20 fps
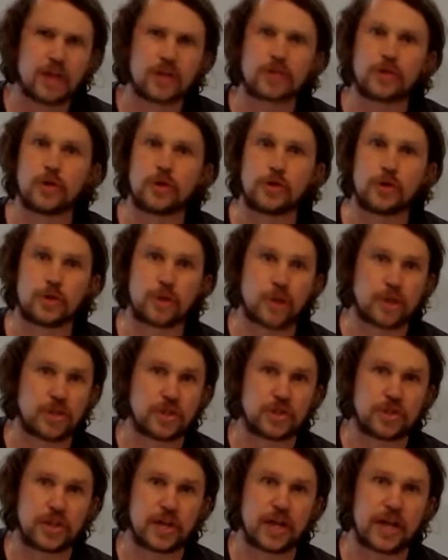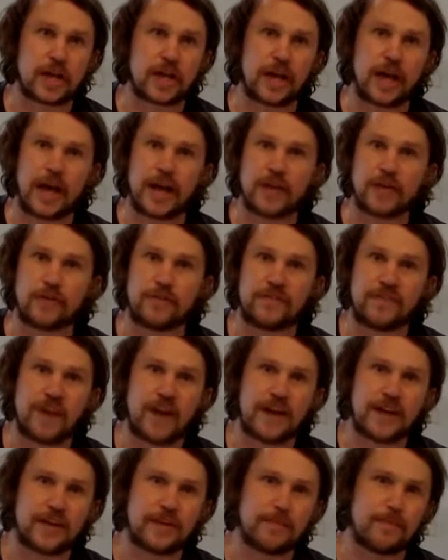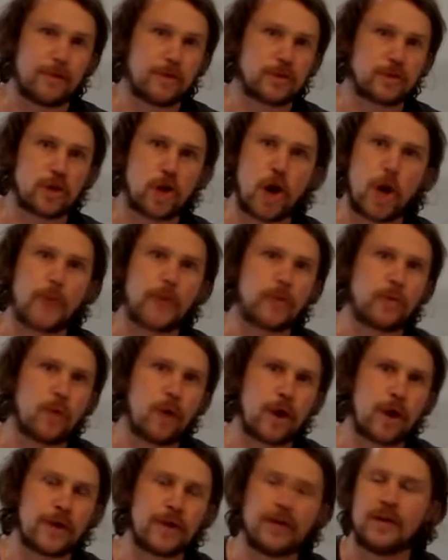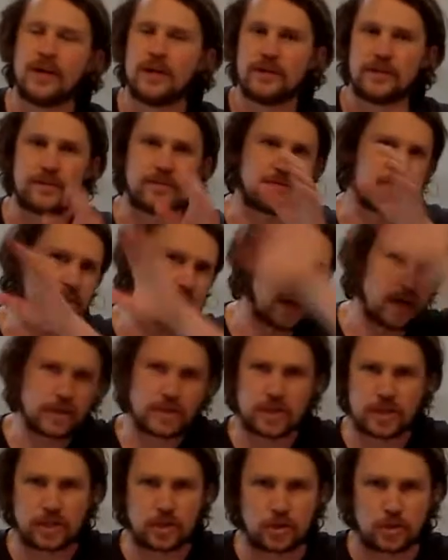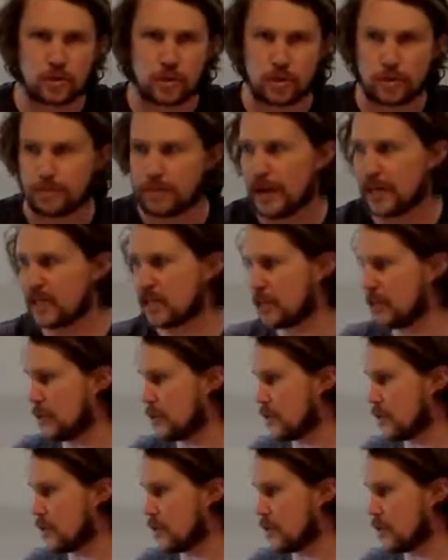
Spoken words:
Google gochujang, and you'll find the most common one. Sells it through all major